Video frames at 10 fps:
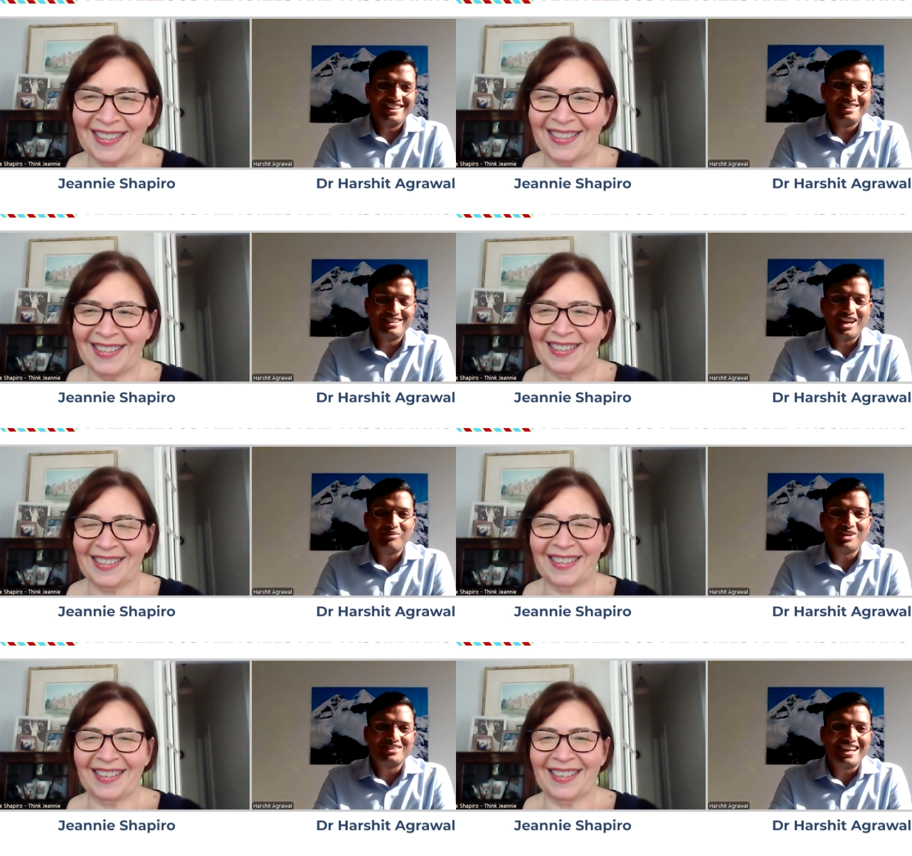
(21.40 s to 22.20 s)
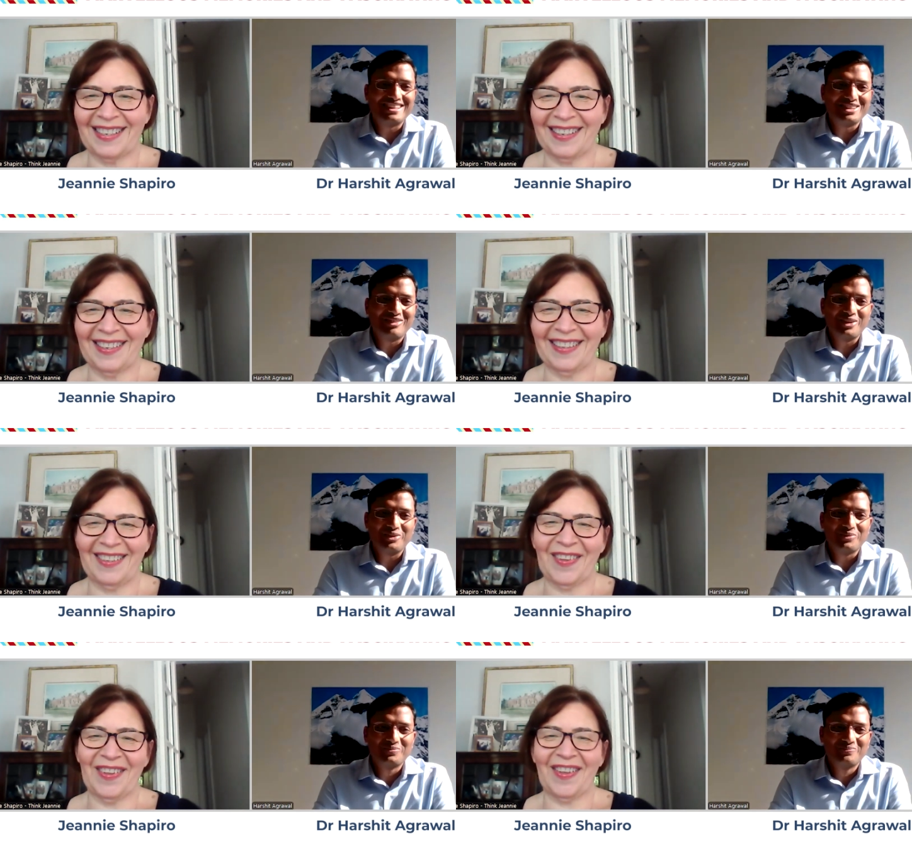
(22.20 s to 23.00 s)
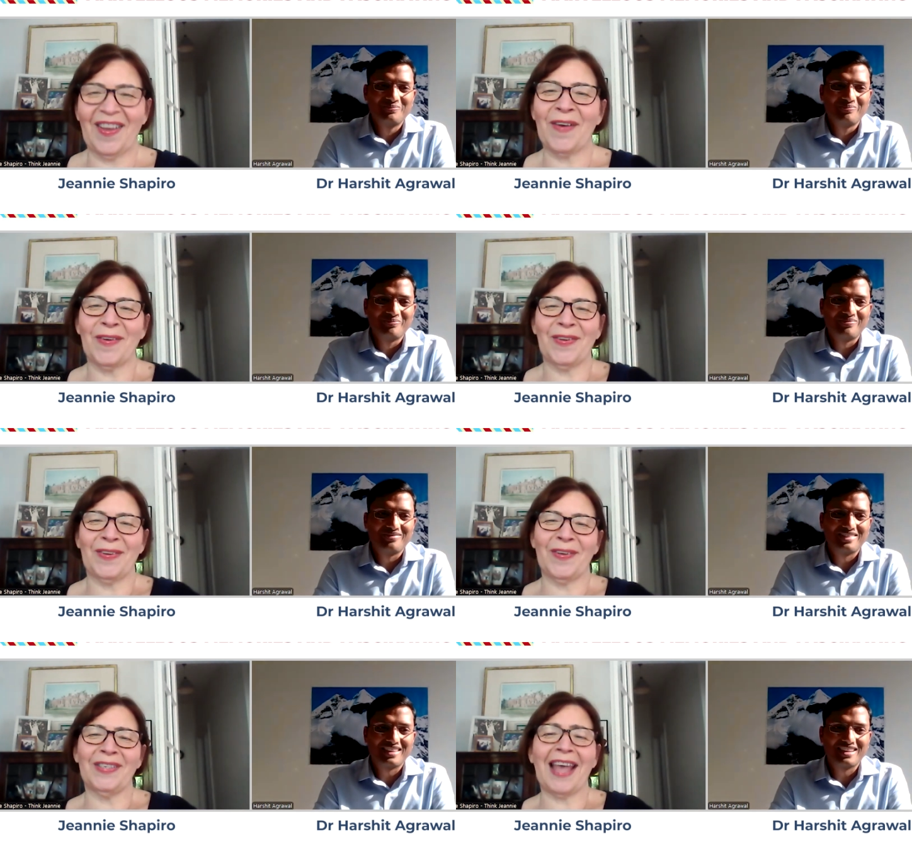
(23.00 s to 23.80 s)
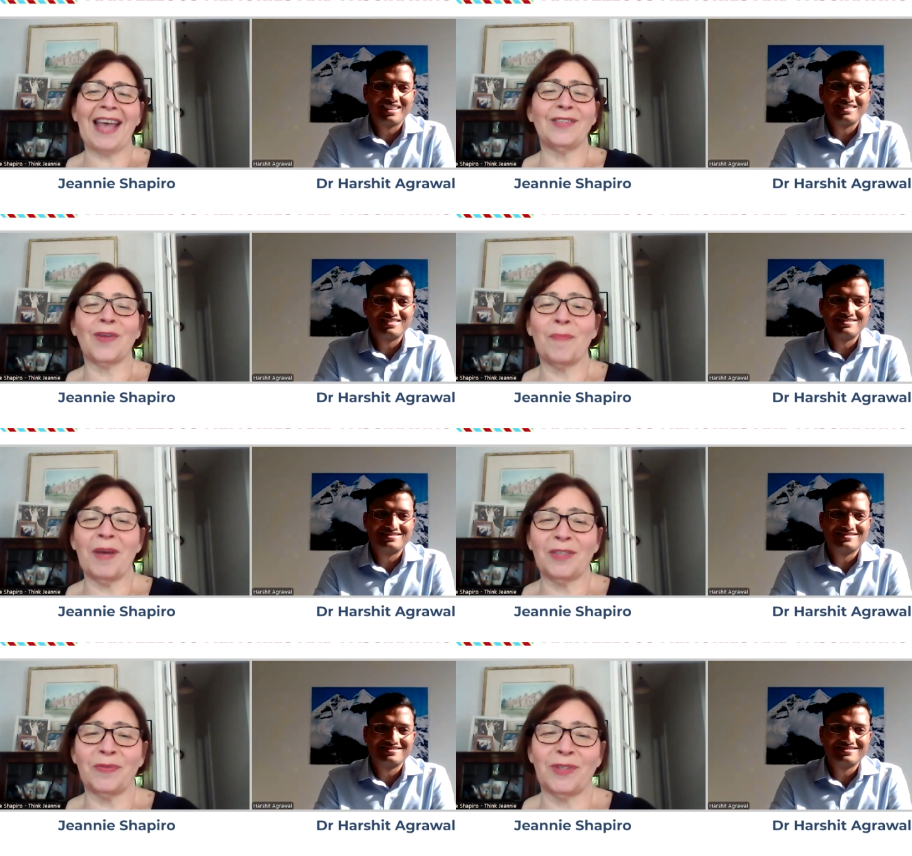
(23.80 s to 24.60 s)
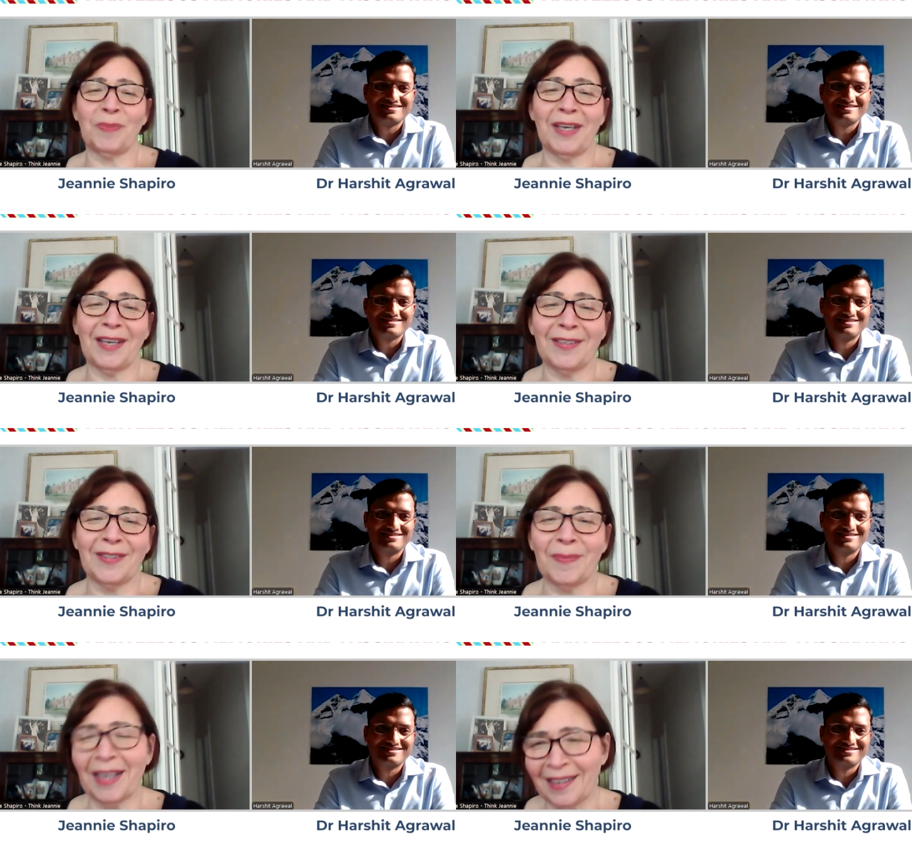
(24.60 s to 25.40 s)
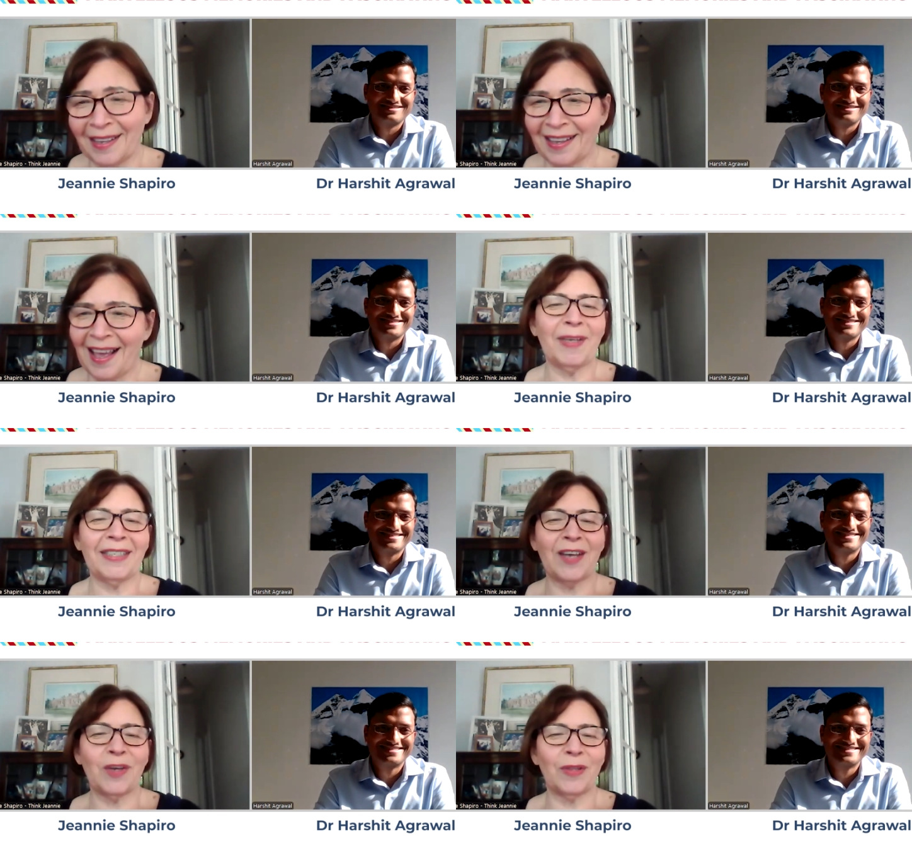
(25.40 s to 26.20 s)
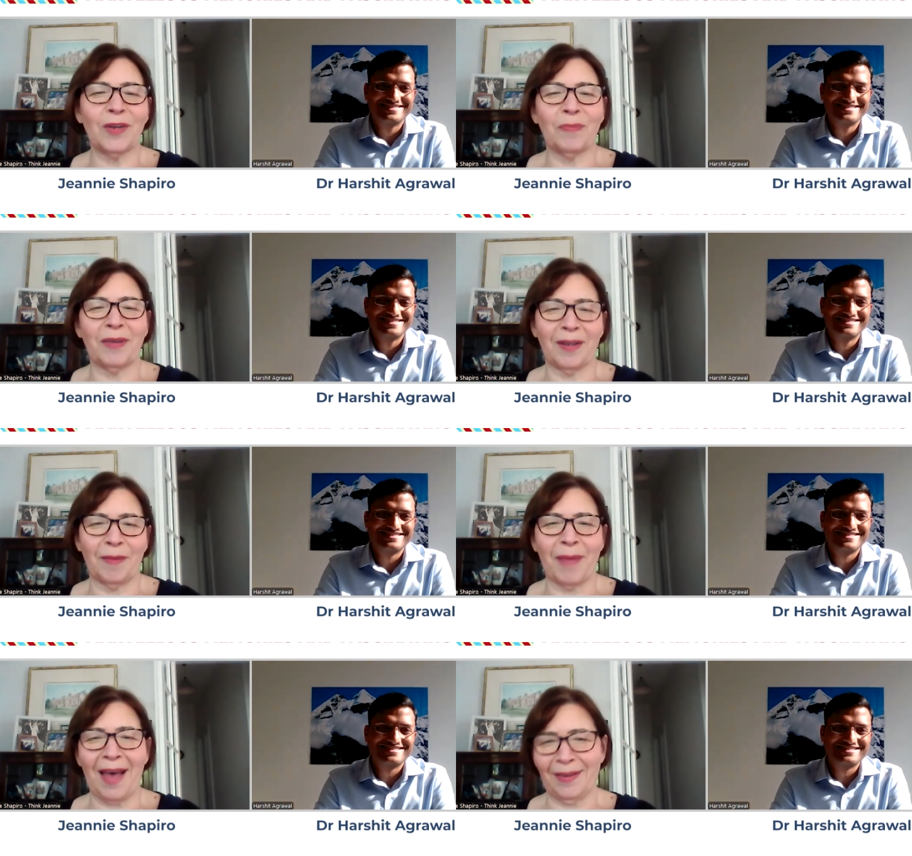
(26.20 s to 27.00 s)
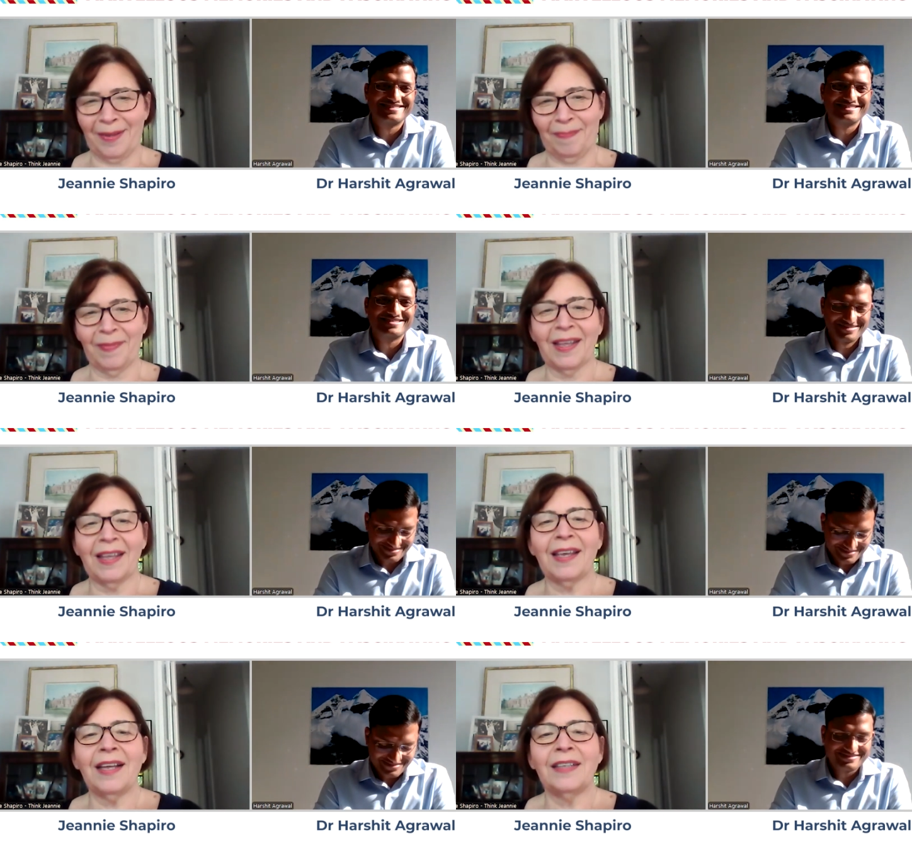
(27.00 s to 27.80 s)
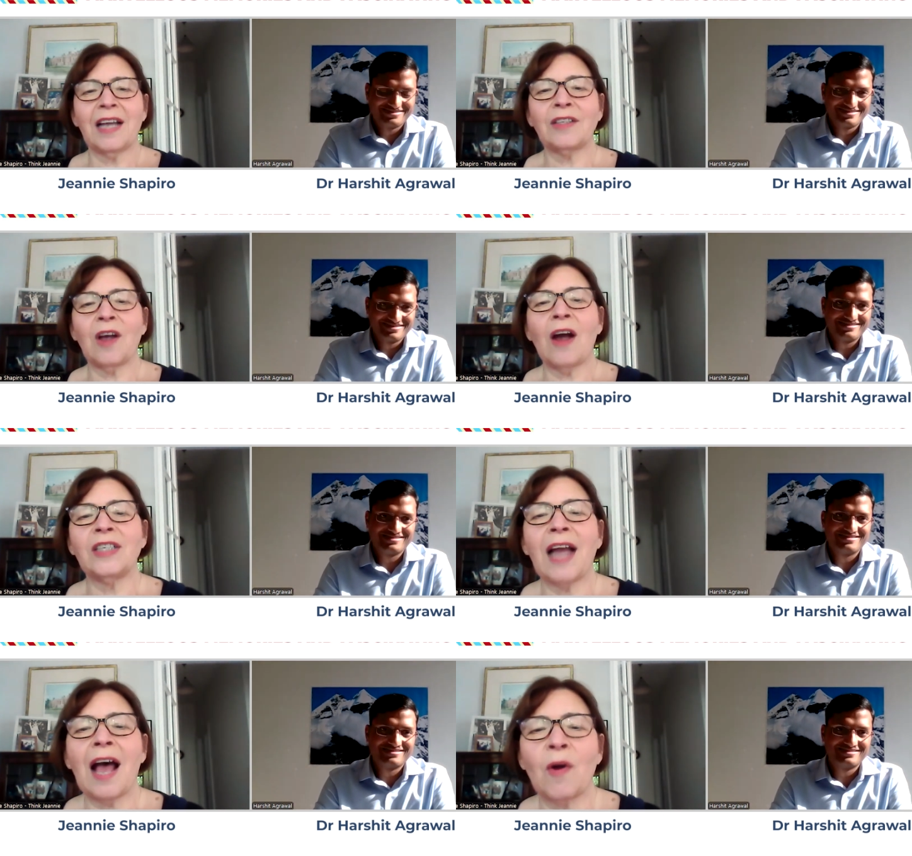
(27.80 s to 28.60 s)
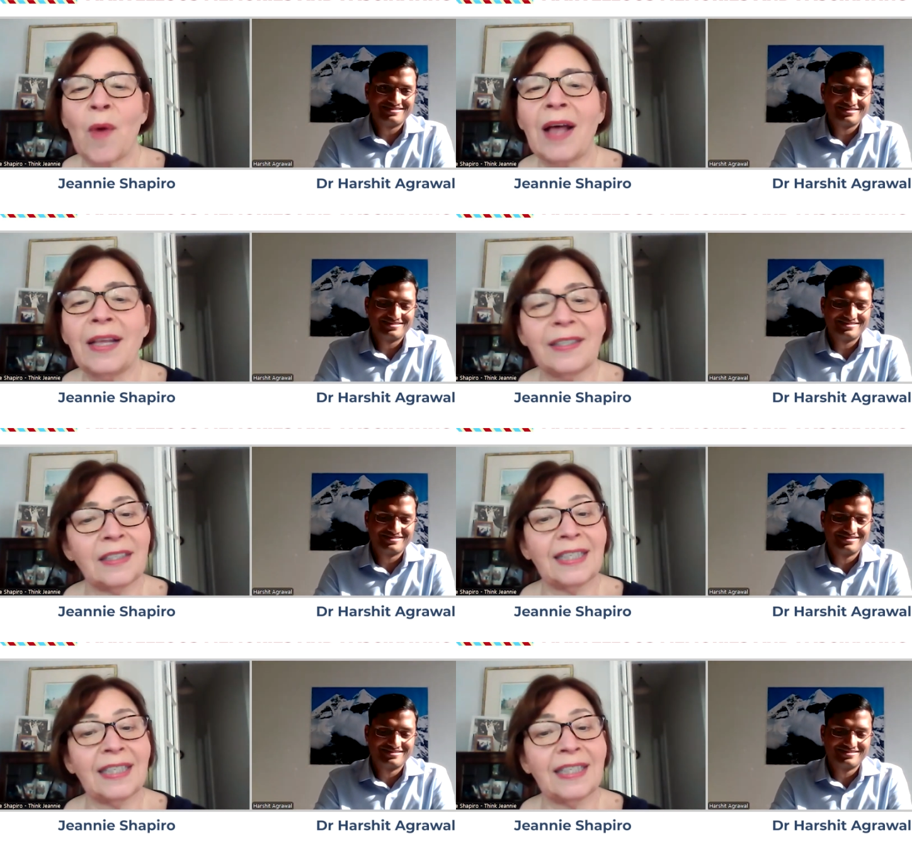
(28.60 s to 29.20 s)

Speaker 1: Jenny, I'm good. Thanks. How are you?
Speaker 2: Oh, good, good. Thanks so much for speaking to me. Let me tell you a little bit about him. Dr. Harshit Agrawal is